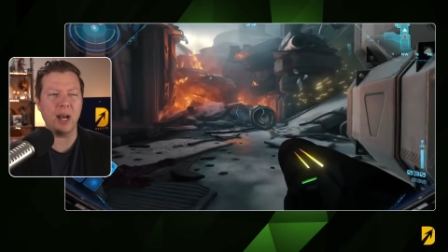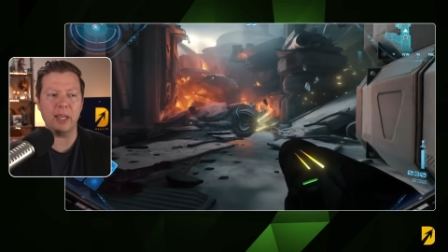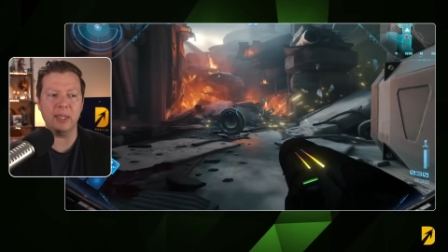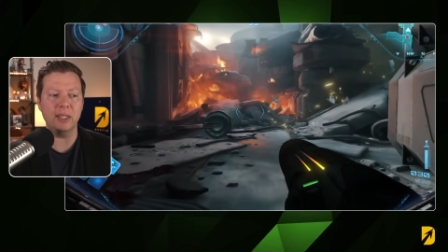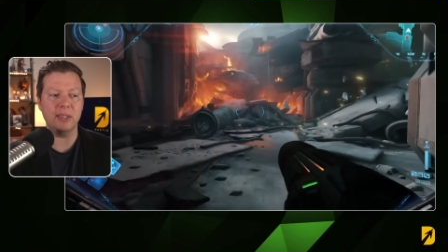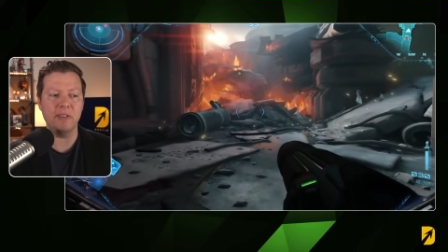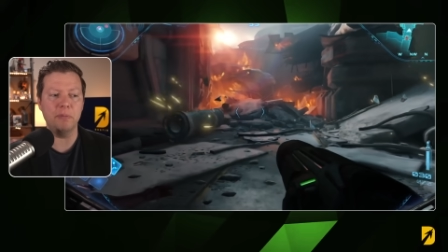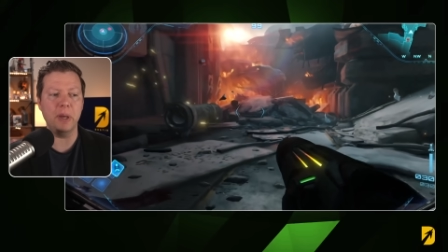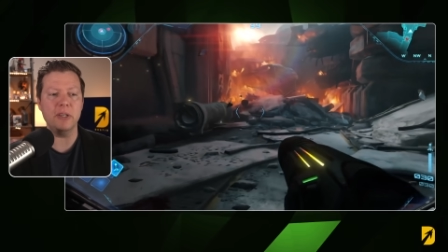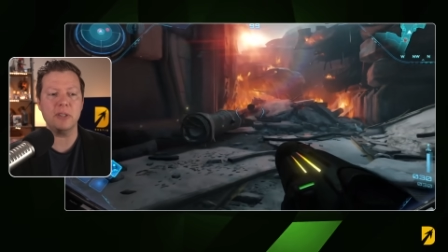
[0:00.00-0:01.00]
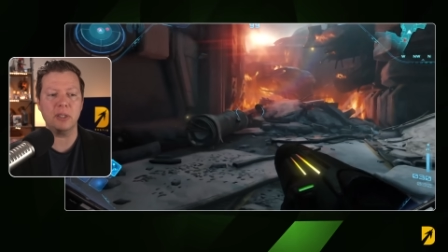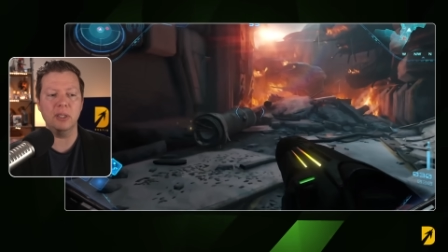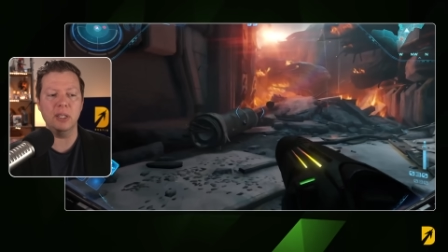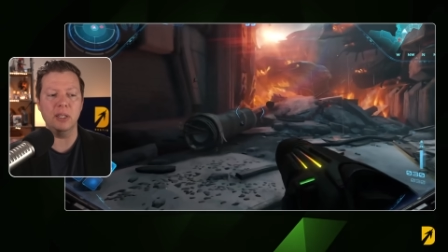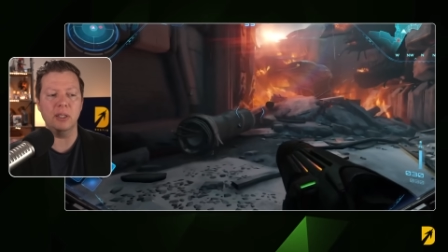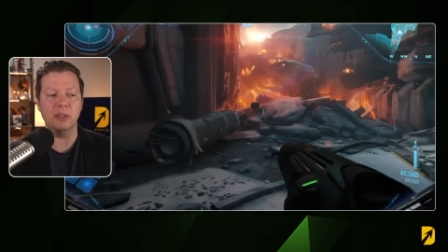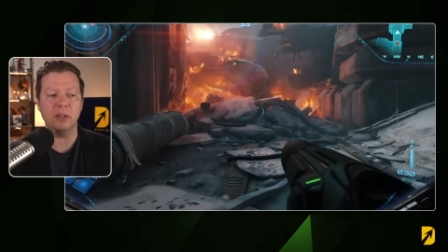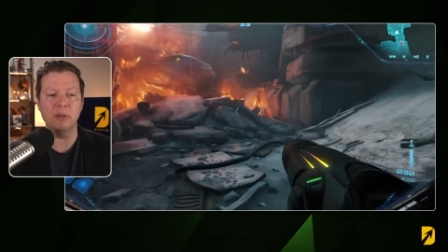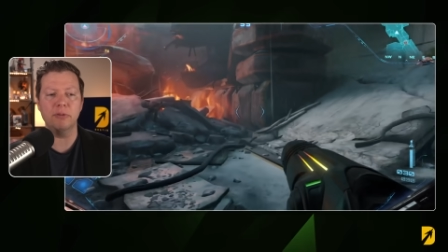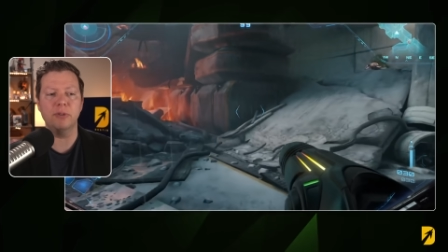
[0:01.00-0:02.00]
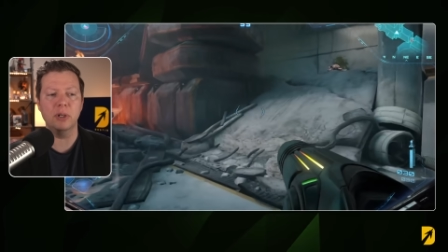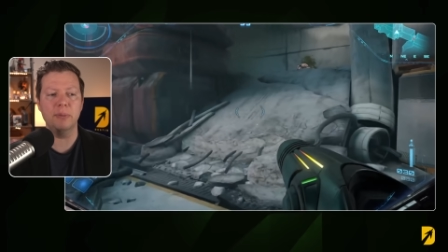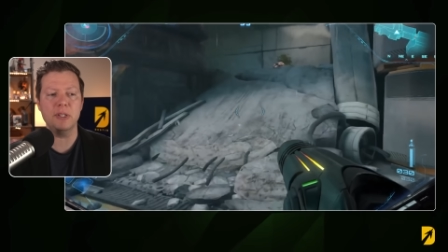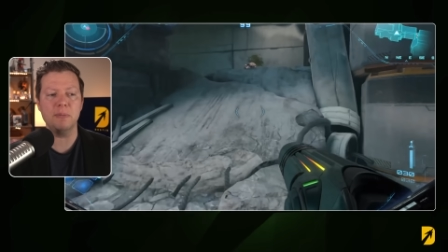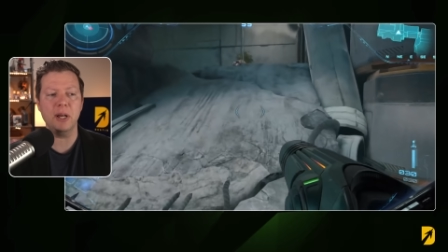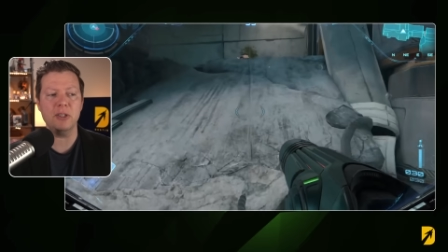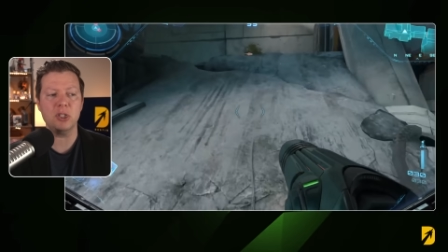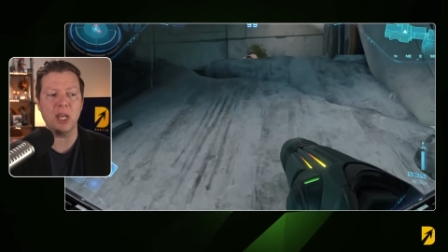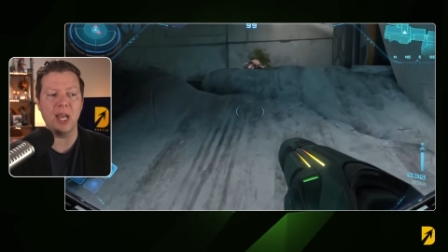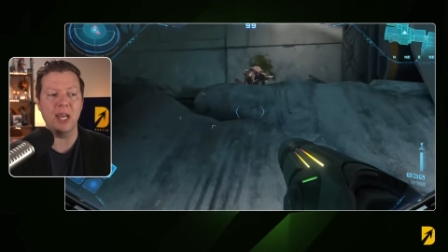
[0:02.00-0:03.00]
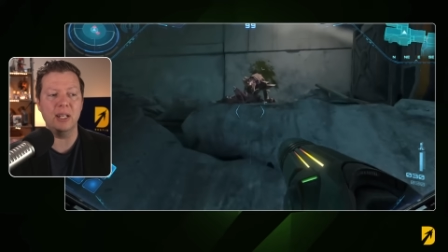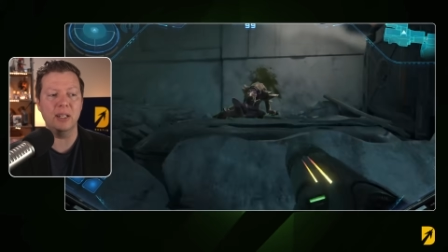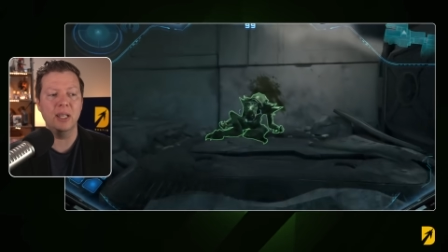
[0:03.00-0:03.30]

I think they've basically confirmed as much. And